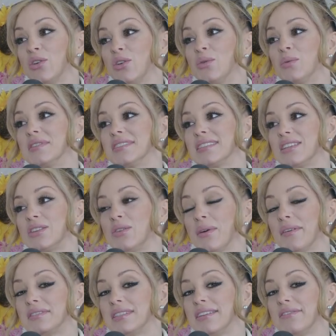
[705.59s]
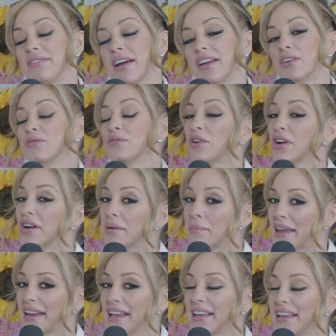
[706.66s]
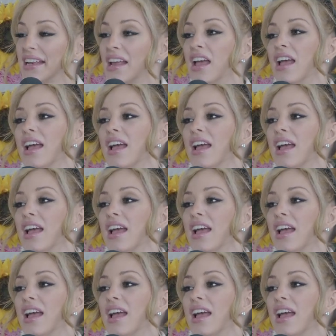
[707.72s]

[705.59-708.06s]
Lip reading: who was a UFC fighter for a minute.